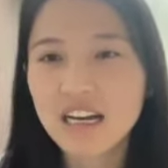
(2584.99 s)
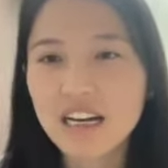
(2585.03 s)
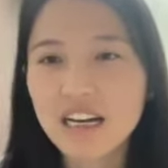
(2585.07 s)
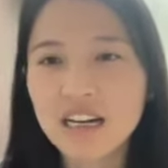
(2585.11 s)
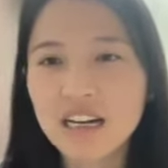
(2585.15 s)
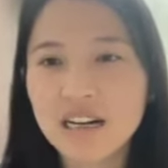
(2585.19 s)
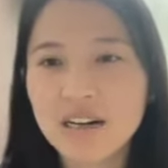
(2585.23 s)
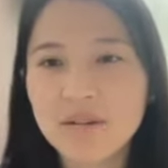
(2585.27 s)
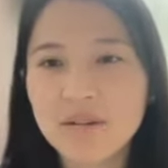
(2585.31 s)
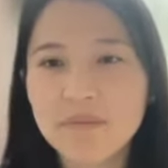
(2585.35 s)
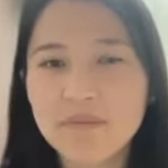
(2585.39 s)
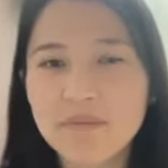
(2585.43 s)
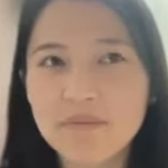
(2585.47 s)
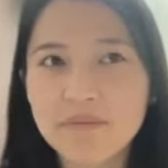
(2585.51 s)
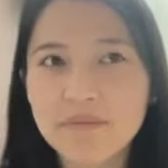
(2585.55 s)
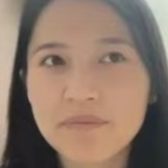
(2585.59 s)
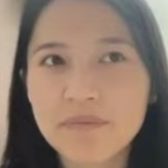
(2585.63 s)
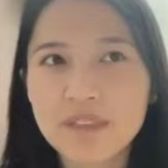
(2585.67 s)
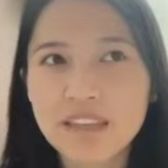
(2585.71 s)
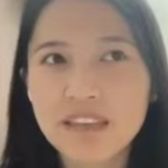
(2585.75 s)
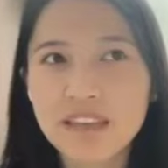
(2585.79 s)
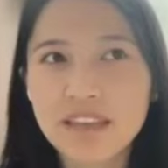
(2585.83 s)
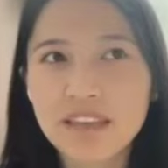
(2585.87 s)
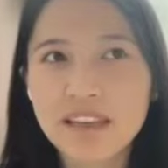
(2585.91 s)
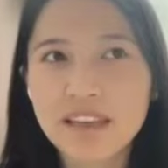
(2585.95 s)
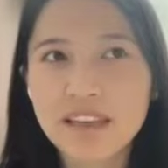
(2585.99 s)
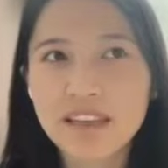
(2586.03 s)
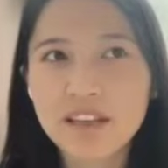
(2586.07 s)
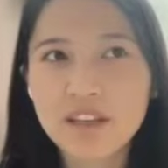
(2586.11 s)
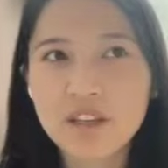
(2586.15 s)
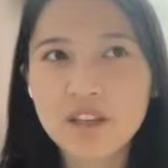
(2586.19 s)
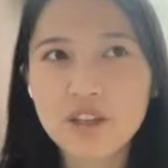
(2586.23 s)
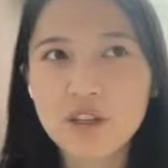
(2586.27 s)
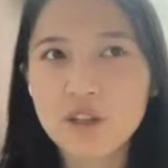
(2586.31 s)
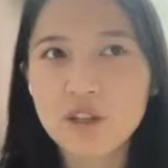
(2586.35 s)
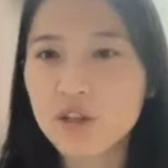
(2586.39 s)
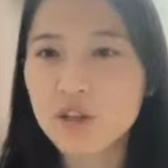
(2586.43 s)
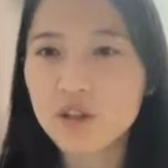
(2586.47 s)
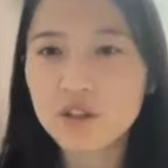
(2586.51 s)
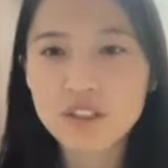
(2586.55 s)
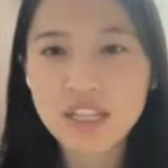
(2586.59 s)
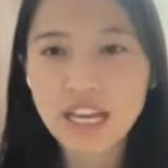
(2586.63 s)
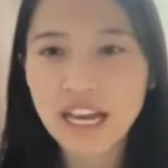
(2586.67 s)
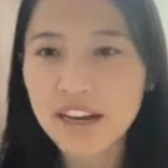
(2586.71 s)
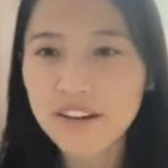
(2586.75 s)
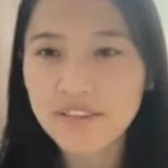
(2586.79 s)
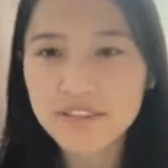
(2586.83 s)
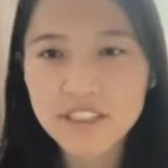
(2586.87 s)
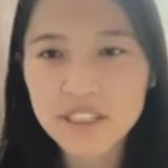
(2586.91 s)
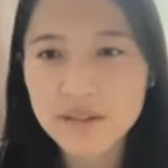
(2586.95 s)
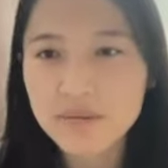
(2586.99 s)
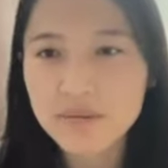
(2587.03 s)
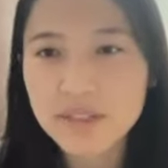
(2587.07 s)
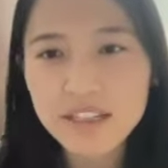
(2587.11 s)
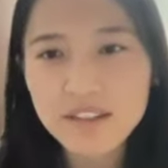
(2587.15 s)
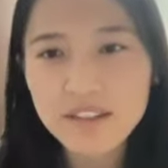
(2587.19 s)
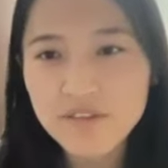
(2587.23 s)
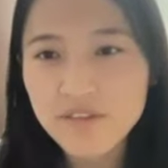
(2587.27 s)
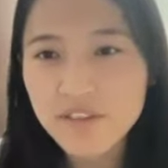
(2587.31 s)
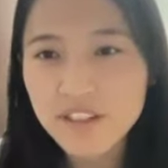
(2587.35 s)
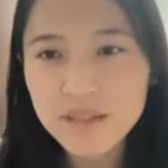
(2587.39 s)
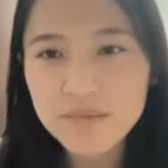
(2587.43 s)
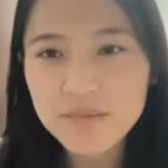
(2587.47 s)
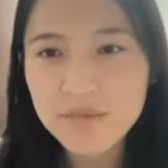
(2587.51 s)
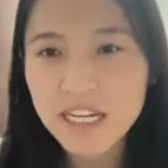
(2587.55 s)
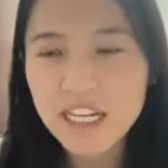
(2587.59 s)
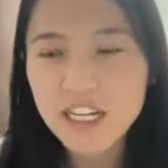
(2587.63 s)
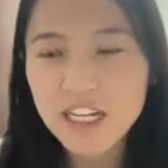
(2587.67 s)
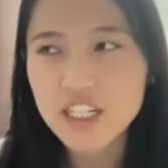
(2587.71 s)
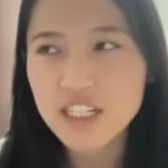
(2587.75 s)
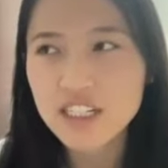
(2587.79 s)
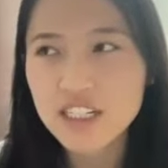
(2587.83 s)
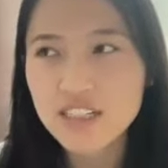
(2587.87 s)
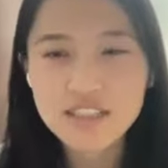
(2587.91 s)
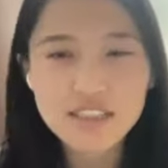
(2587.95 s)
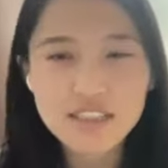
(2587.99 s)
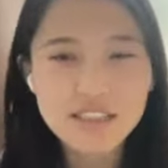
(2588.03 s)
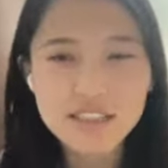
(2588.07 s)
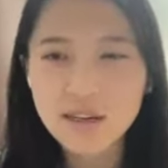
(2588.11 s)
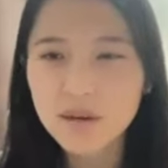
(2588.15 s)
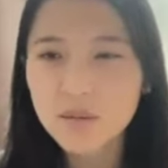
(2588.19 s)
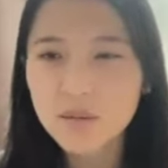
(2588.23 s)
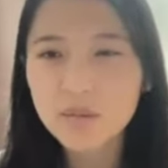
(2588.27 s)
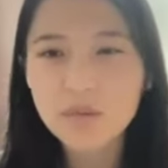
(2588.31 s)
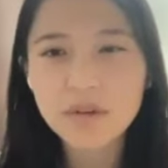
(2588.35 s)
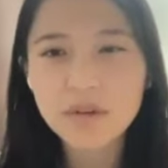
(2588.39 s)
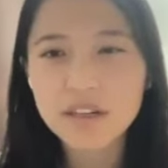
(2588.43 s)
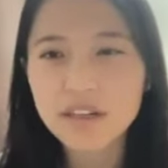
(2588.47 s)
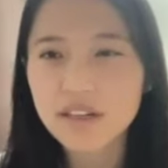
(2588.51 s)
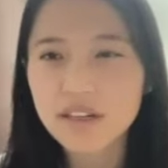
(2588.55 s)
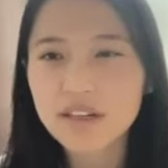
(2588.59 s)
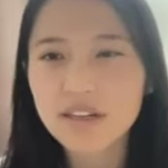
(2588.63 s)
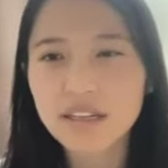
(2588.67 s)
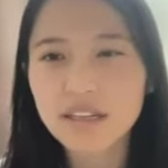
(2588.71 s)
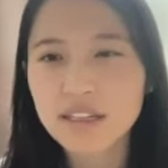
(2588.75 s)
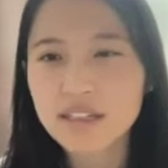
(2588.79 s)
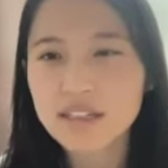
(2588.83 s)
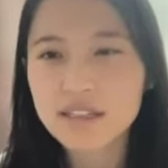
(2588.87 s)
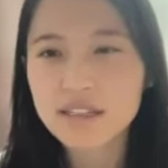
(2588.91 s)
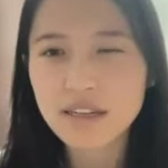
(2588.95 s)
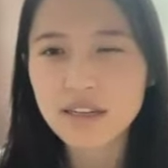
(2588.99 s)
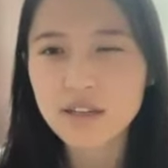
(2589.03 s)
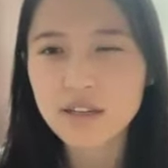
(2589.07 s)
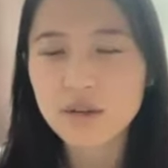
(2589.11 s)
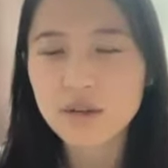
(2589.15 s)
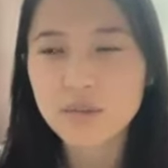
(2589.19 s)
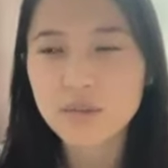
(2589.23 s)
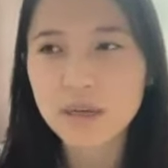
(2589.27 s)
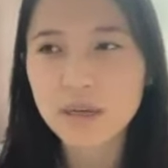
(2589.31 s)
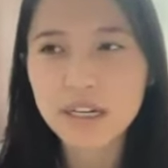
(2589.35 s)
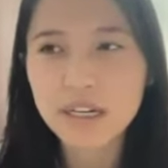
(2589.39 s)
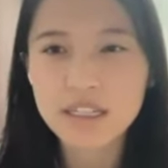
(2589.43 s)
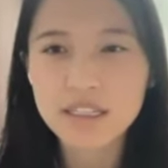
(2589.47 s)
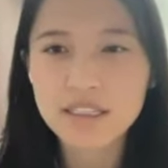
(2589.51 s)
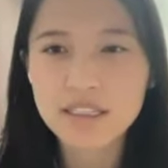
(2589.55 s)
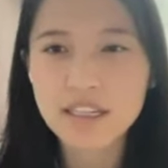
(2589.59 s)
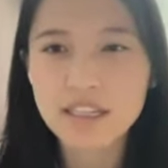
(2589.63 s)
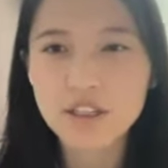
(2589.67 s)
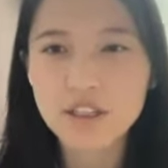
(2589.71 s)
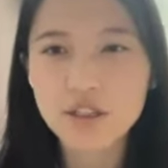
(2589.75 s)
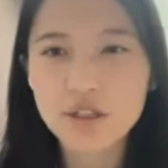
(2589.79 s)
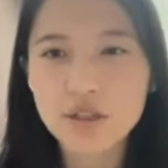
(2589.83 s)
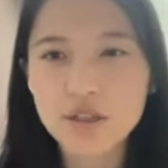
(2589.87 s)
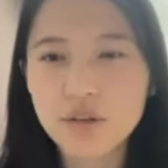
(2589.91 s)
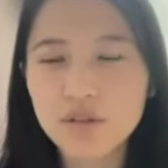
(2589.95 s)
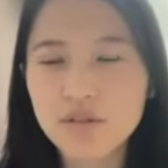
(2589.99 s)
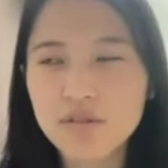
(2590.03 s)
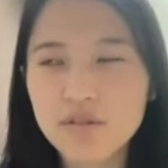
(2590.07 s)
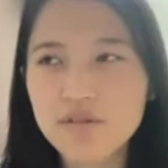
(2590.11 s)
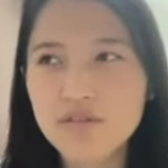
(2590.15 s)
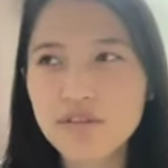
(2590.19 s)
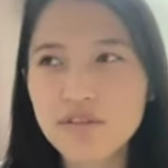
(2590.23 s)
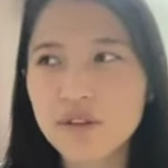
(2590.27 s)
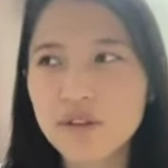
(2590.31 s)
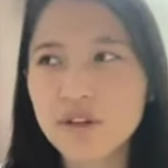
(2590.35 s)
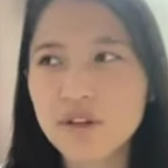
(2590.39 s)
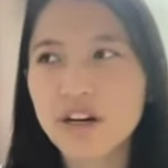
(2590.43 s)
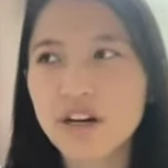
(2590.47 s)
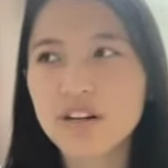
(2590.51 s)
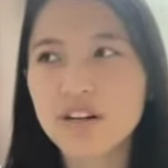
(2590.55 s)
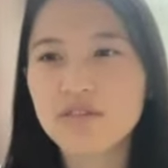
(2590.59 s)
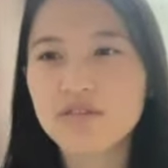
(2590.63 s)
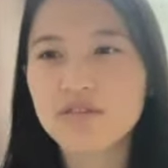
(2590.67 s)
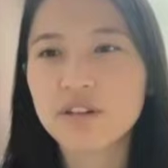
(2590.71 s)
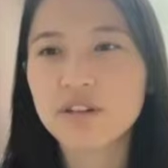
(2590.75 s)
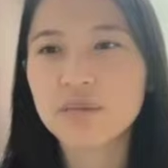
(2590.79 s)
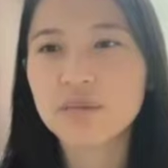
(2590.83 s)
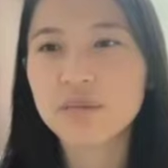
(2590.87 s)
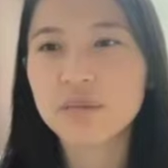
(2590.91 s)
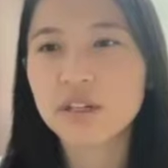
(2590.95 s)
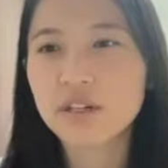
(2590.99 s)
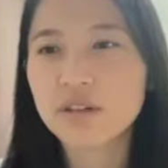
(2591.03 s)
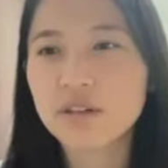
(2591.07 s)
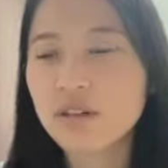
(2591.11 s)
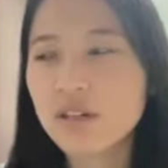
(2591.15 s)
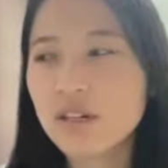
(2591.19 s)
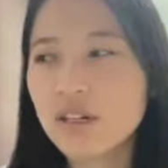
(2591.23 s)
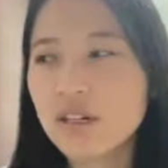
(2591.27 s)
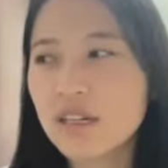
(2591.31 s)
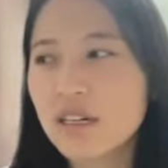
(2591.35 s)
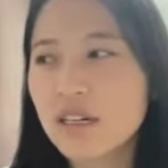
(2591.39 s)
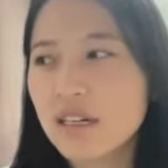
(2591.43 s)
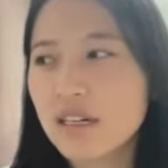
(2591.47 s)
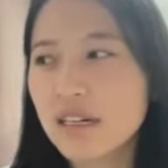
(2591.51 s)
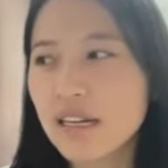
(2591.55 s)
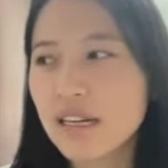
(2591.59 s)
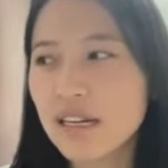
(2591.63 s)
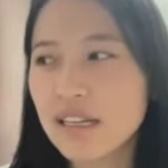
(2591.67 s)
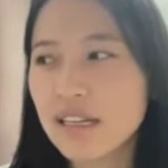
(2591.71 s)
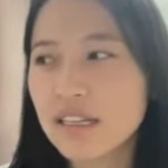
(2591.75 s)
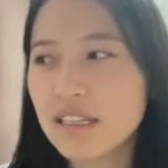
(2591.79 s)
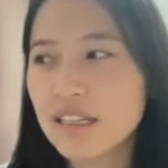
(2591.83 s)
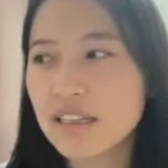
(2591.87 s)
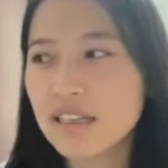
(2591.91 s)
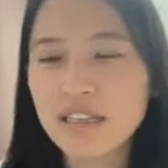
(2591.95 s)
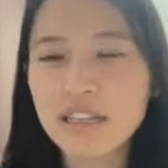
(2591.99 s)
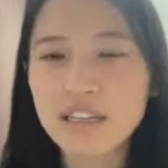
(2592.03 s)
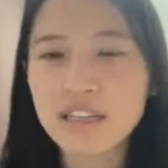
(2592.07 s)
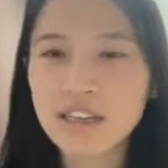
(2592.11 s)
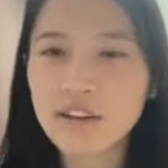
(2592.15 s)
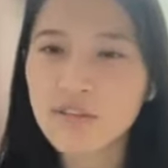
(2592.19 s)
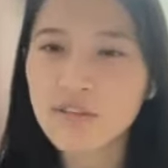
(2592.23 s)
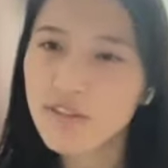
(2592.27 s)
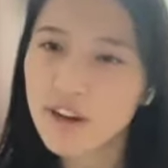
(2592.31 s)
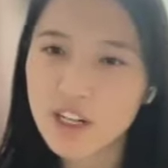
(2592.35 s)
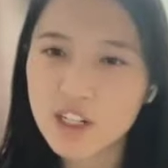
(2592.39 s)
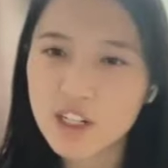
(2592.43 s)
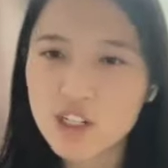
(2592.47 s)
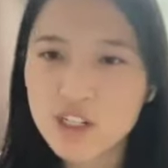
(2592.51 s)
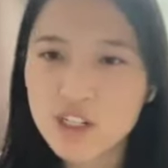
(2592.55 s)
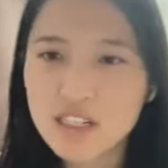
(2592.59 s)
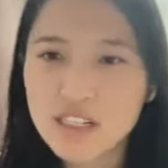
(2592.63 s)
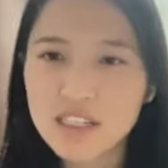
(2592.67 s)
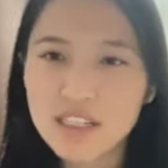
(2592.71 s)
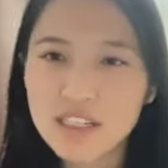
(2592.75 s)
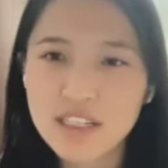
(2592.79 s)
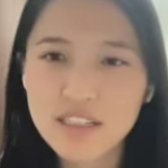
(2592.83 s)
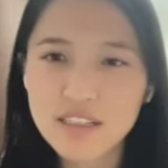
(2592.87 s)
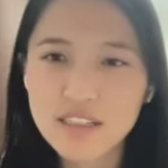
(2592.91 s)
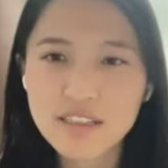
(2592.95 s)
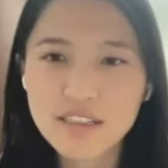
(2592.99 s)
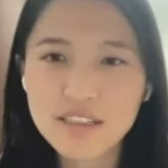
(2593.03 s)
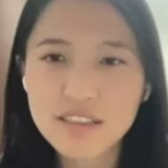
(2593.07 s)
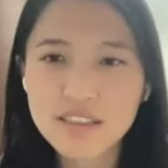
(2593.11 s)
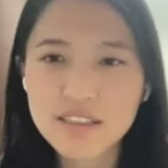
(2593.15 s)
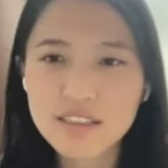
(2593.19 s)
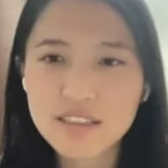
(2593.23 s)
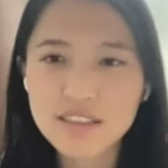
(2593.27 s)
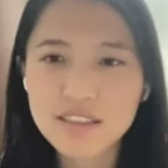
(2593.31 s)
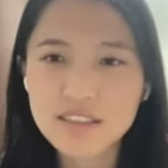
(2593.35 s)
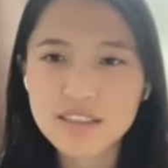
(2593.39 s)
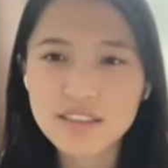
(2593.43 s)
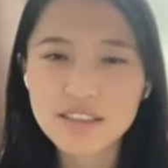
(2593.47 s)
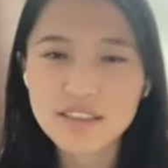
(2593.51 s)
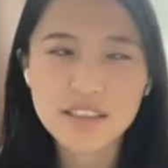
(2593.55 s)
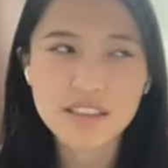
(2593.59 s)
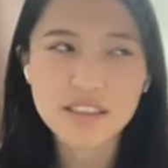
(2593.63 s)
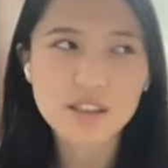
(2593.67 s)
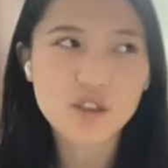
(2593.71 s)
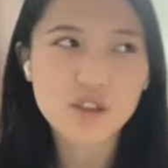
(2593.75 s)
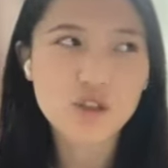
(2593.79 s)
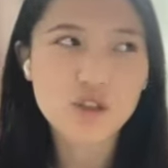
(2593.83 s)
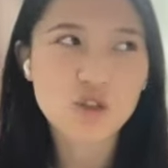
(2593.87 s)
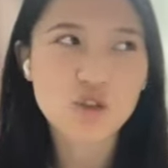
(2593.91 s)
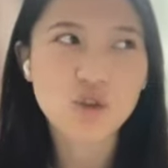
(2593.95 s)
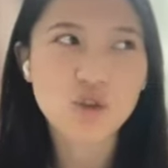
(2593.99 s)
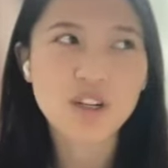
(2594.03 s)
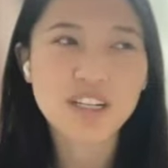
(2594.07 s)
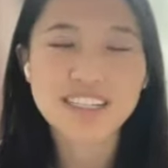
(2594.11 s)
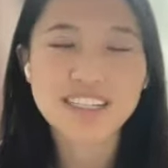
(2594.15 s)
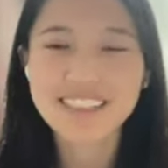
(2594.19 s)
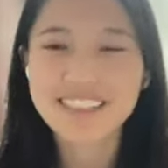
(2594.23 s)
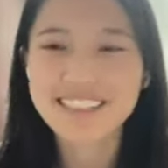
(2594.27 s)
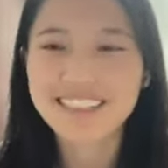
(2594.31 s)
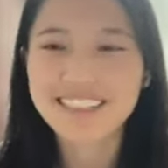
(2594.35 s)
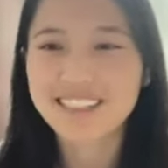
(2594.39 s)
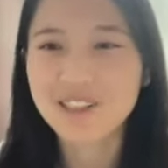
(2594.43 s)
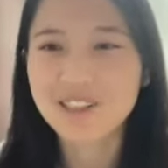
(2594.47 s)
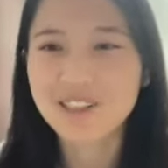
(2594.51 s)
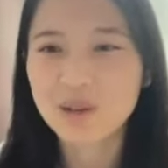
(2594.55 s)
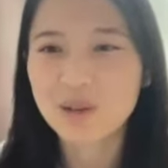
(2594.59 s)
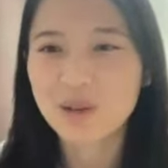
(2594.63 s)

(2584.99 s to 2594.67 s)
You could have some inflammation somewhere inside your body that you don't feel comfortable, and it eventually destroys